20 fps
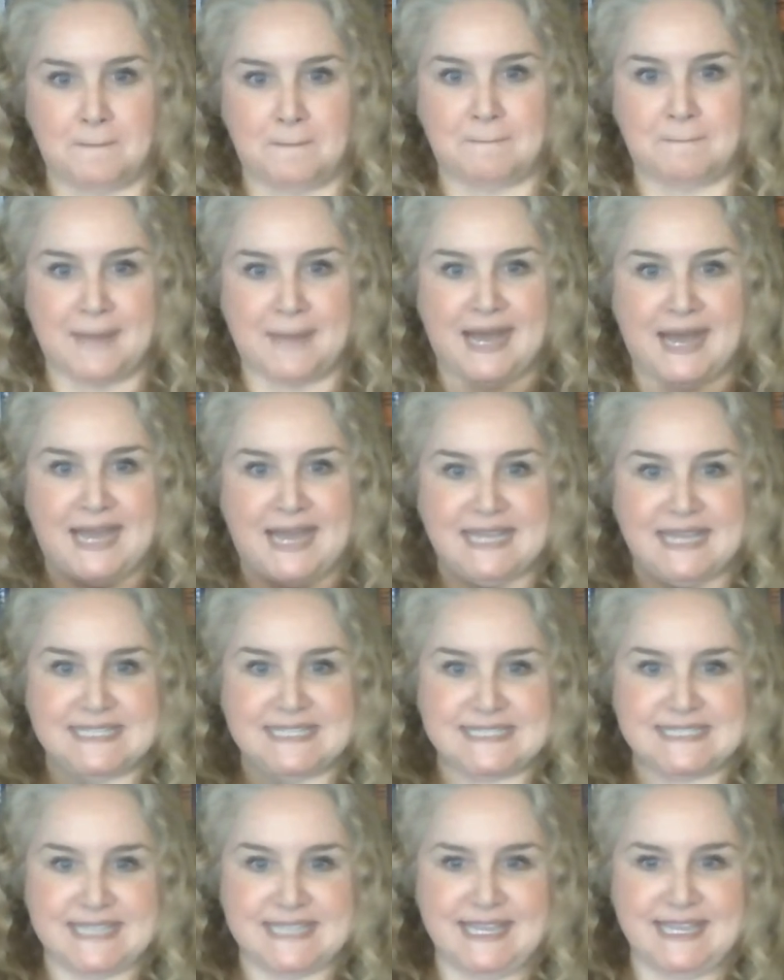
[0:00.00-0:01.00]

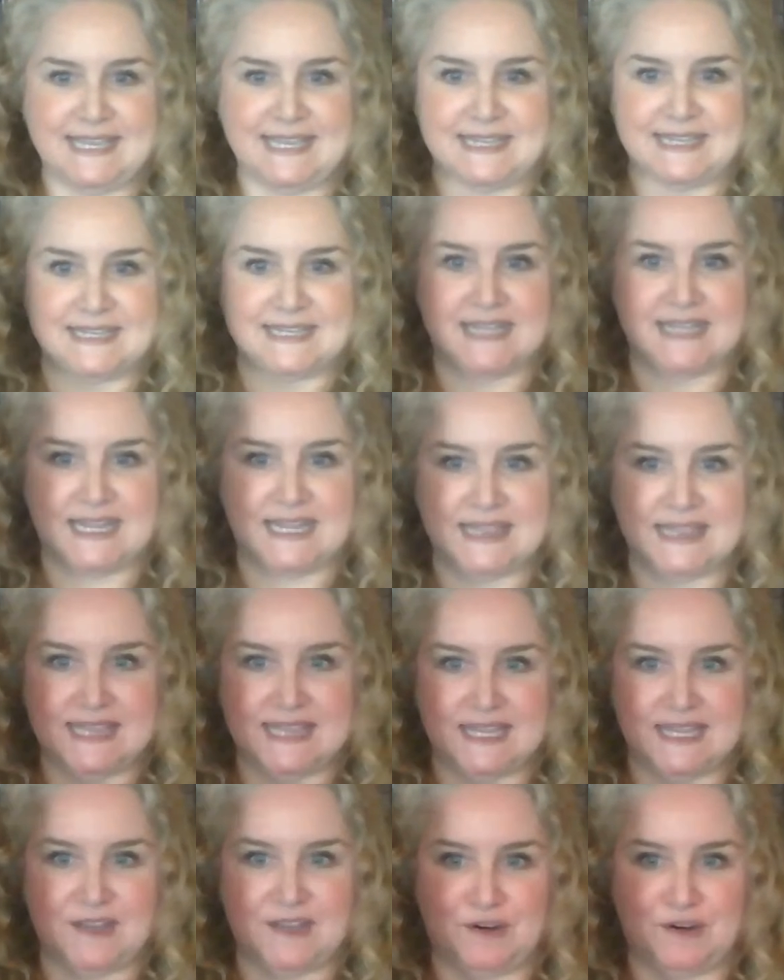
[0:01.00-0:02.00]
My second
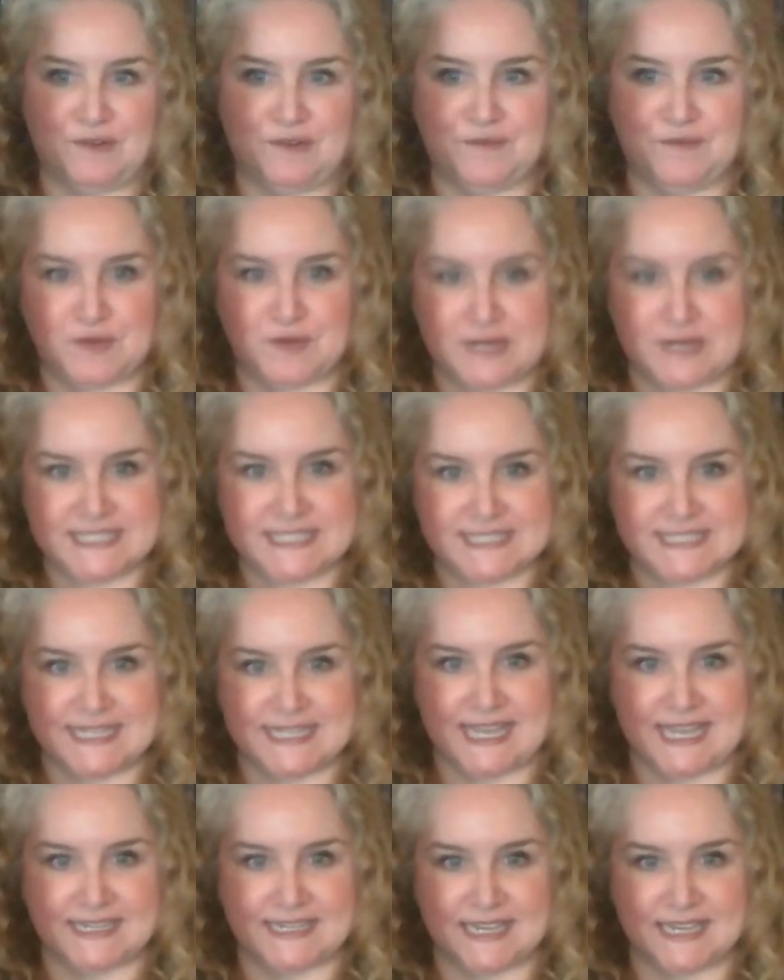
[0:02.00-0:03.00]
Own Voices
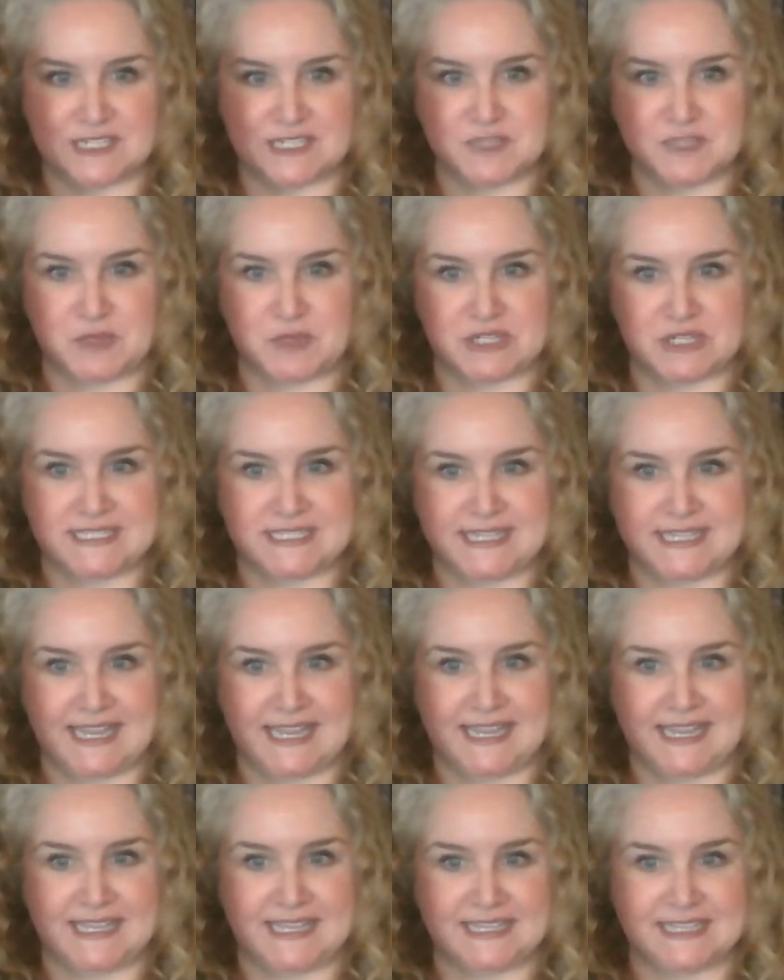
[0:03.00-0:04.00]
Latinx book
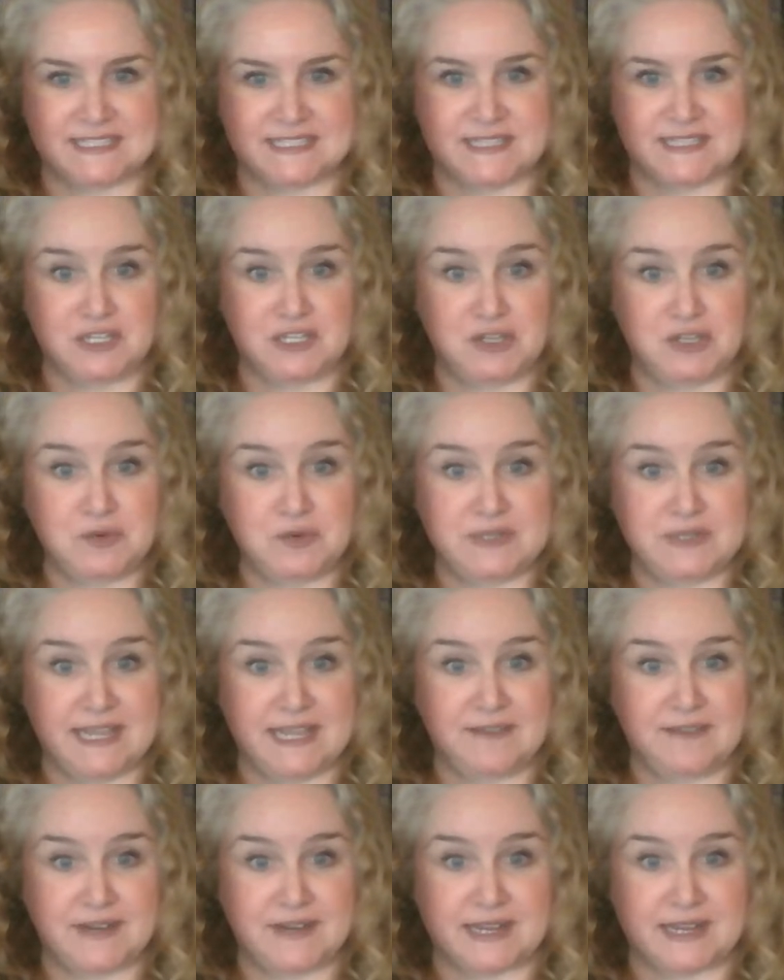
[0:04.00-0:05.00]
today is The New
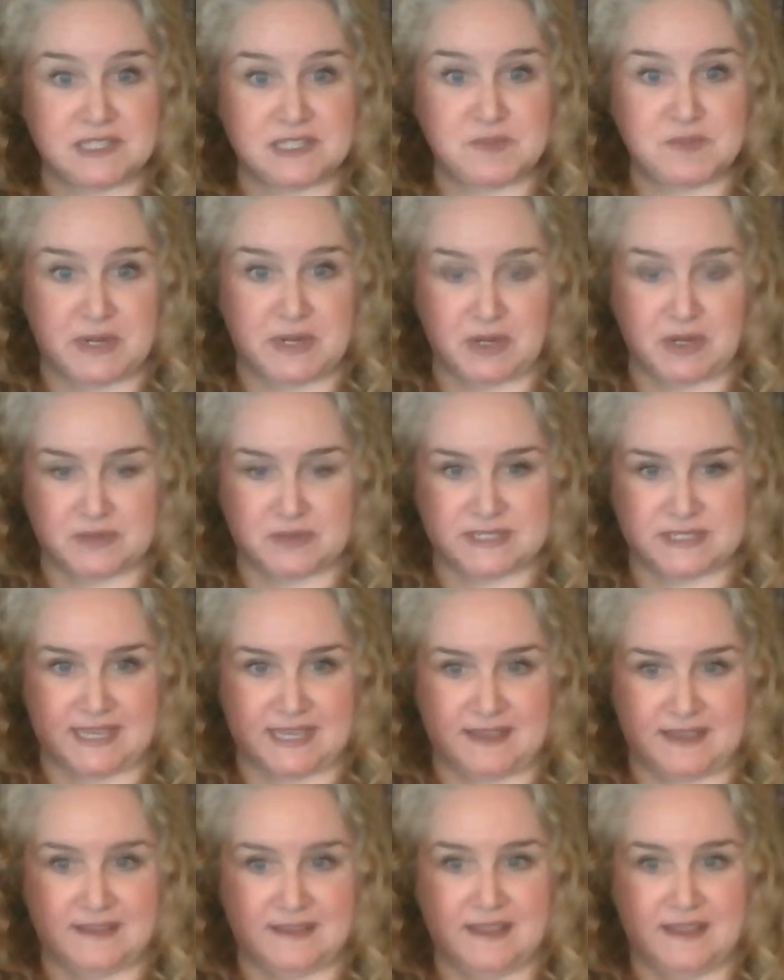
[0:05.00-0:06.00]
David Espinosa.
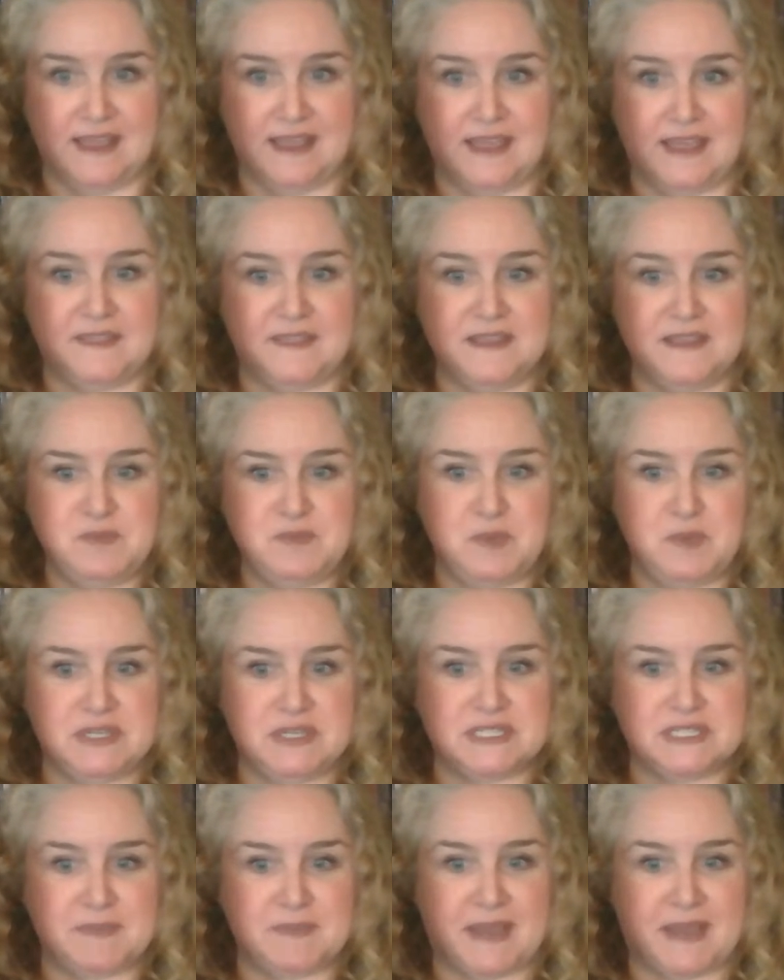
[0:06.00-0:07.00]
This book
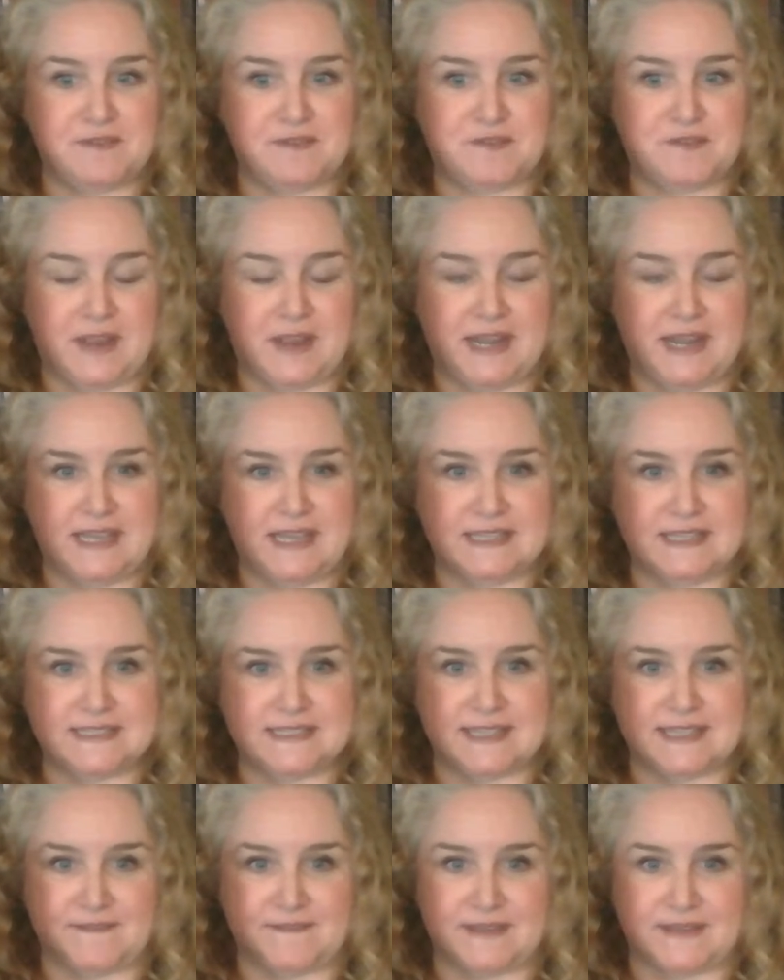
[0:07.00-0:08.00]
is by Fred
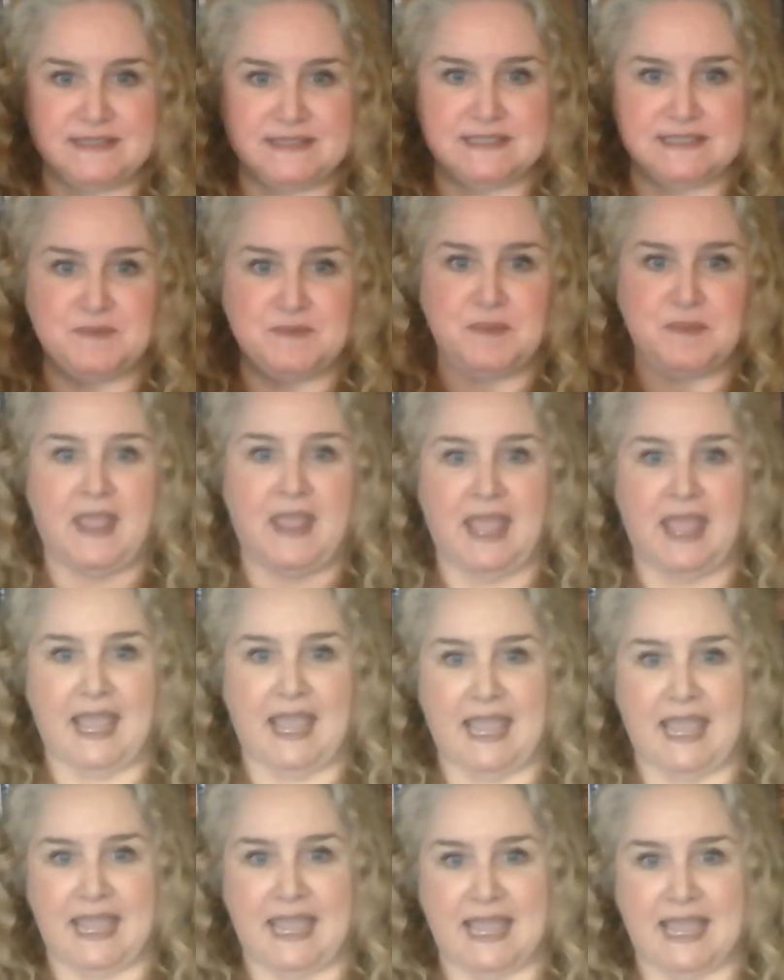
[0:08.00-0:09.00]
Aceves.
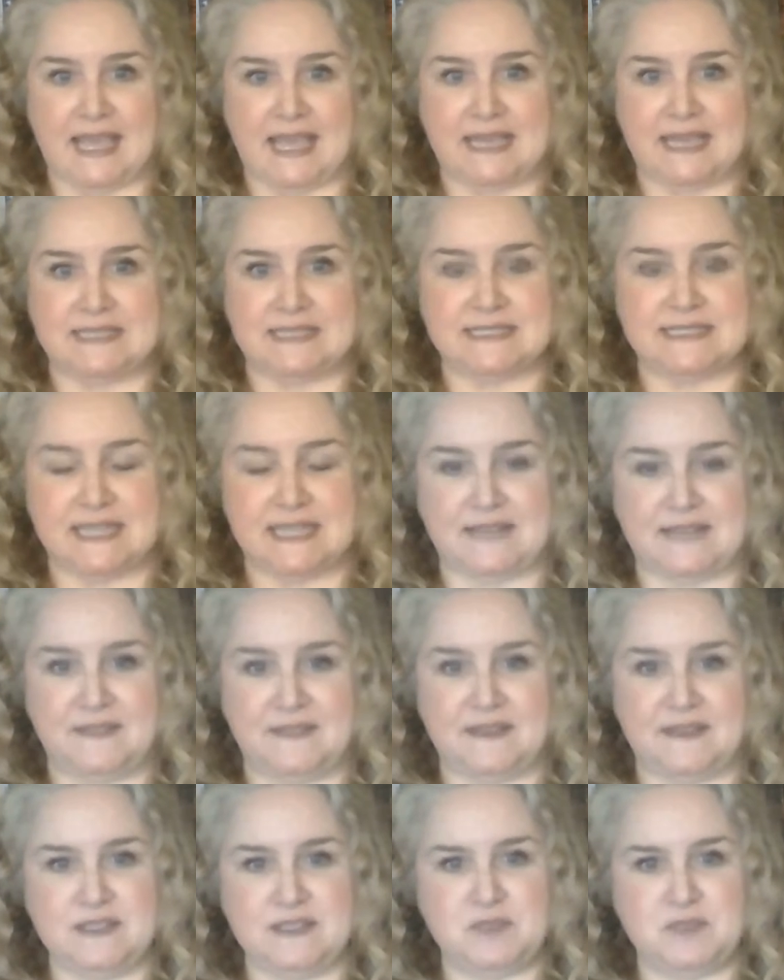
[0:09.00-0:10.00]
And in
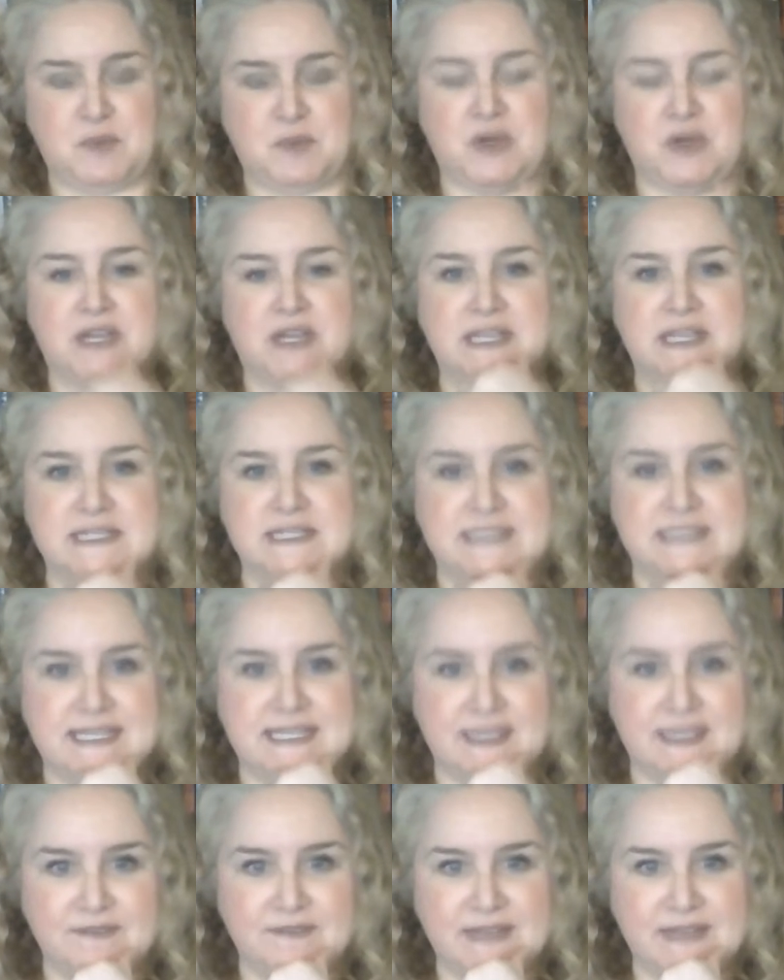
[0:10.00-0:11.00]
this book,
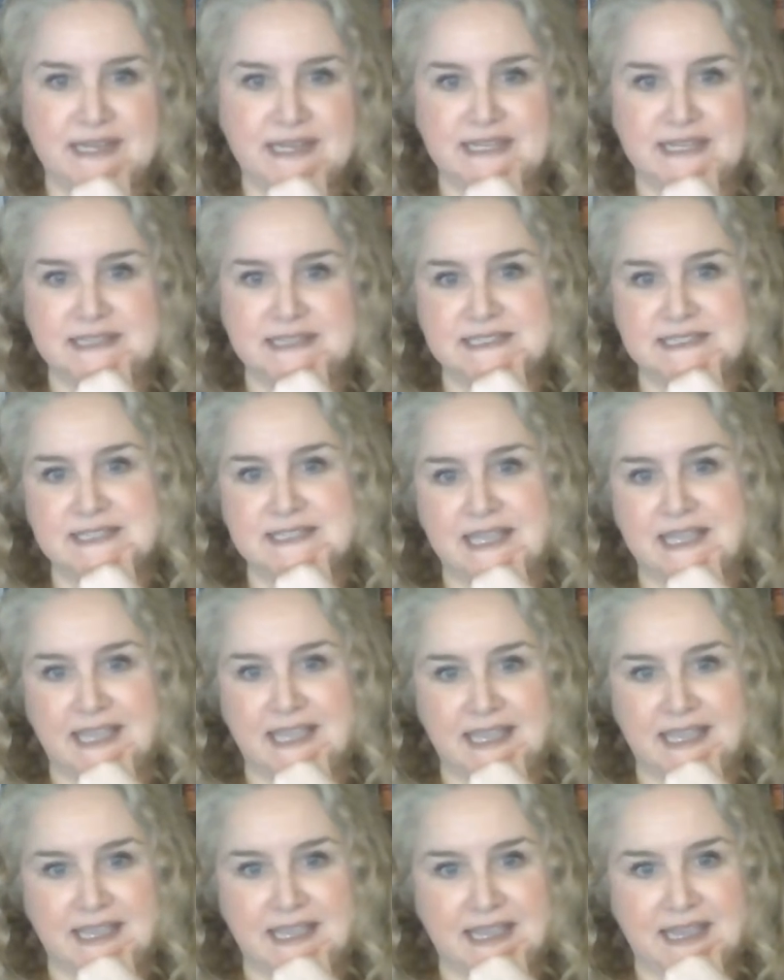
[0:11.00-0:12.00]
David is
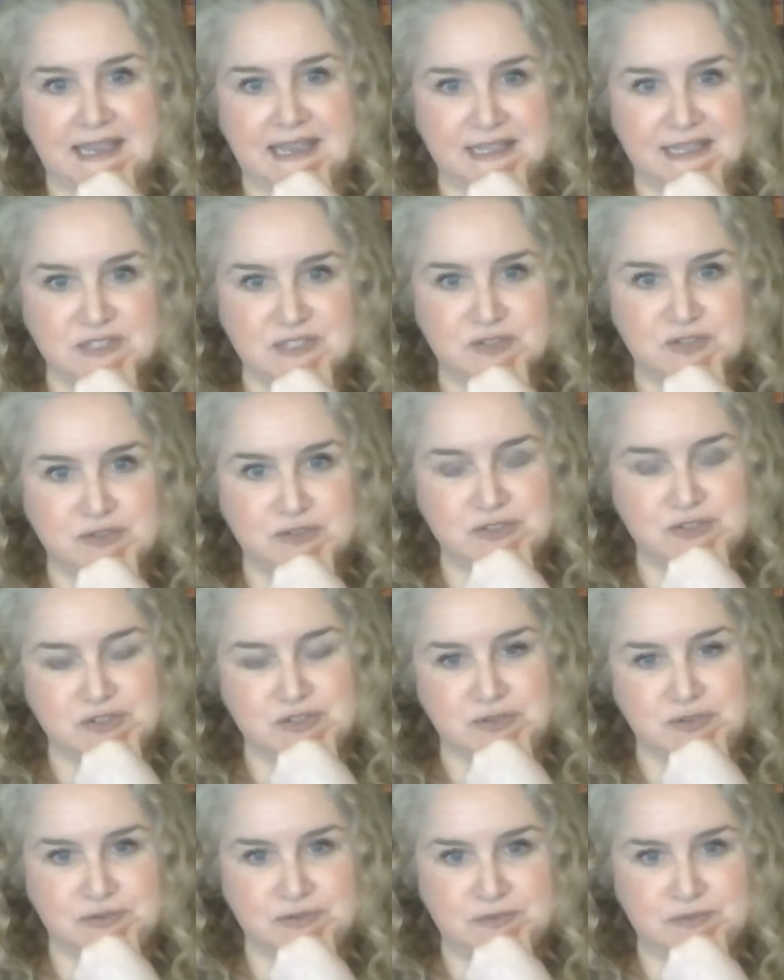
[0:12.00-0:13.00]
a high school
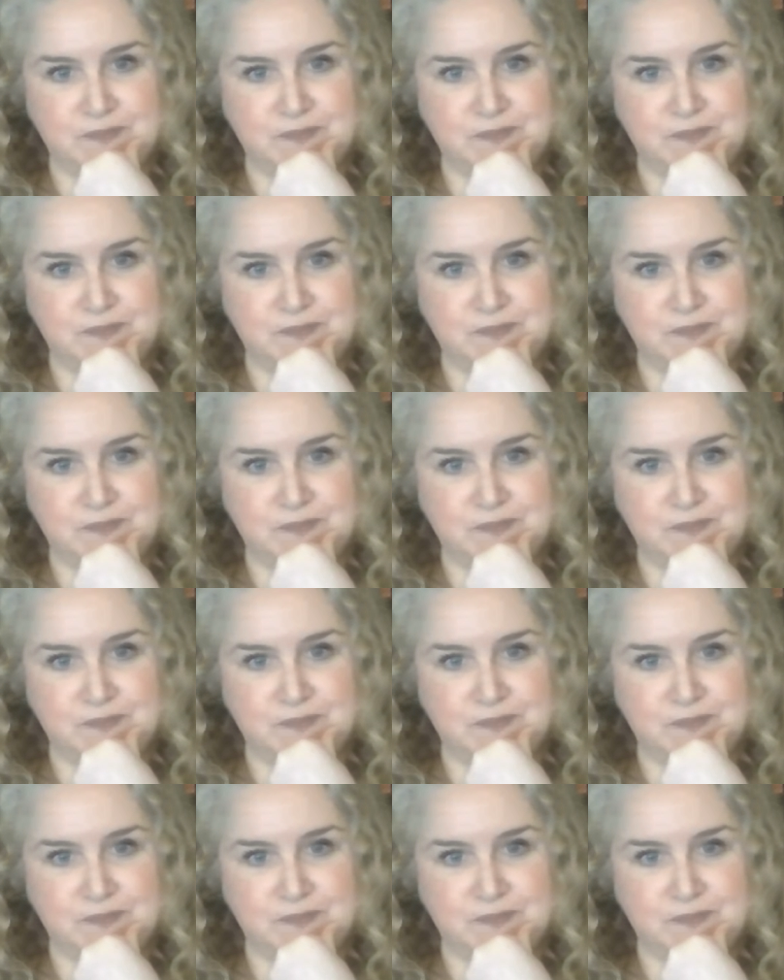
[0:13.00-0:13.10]
student